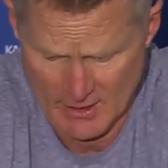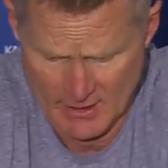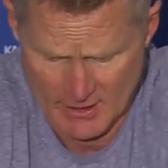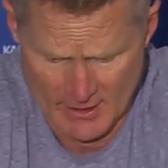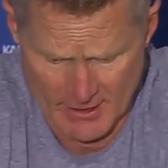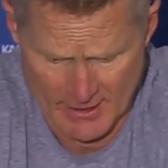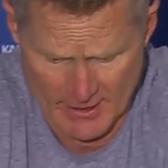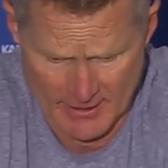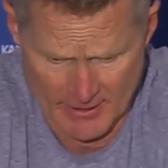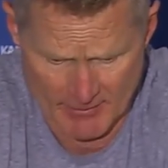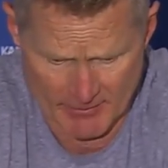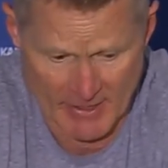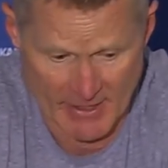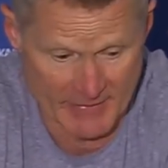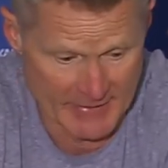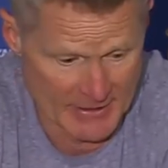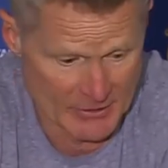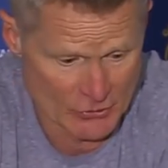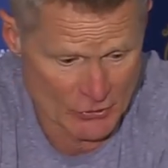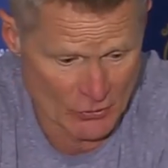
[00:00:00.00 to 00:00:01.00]

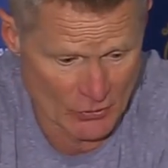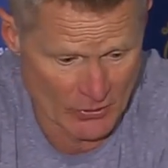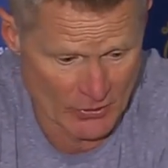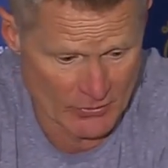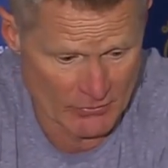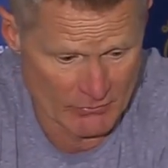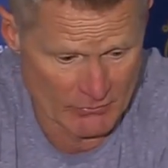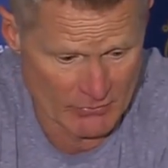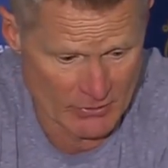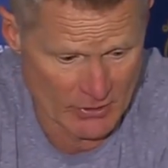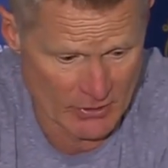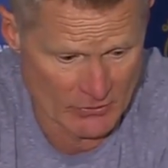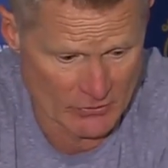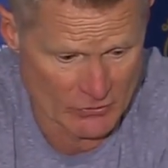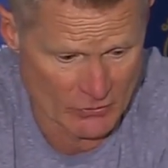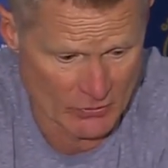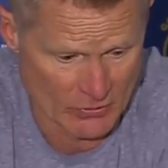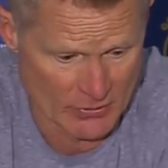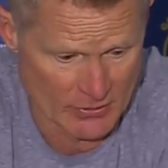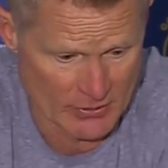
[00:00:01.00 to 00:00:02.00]
And then Jordan,
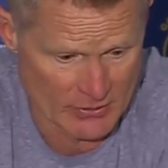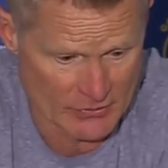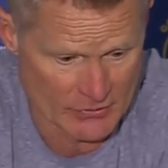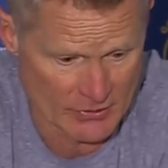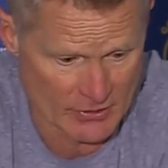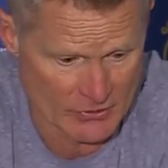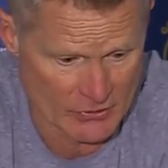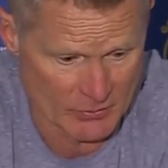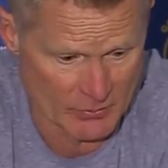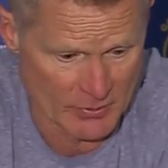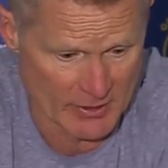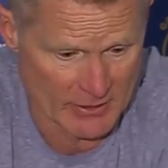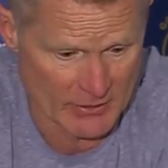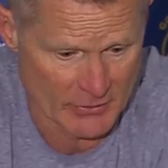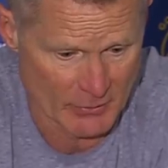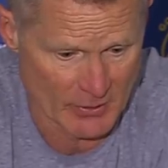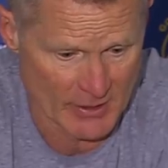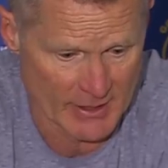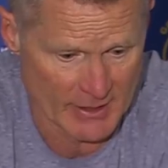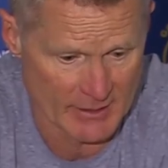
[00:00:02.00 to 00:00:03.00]
Jordan is such a big
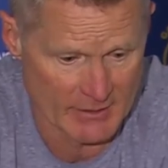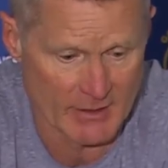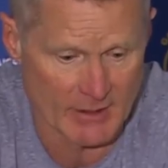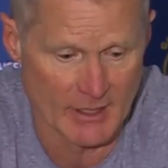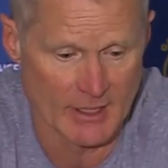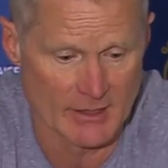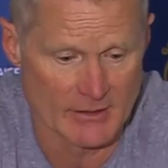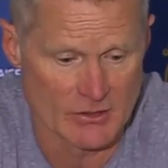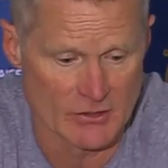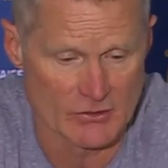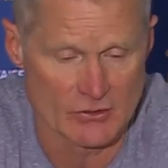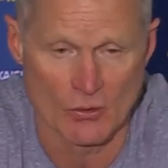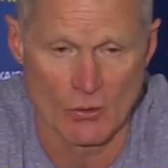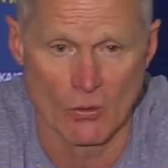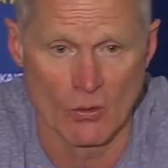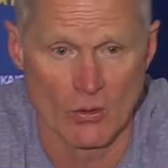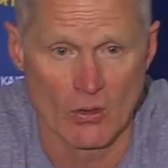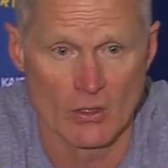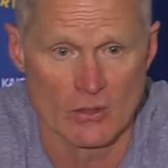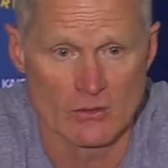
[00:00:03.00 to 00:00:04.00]
threat to
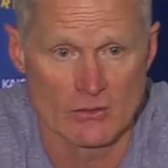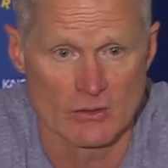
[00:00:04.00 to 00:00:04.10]
score.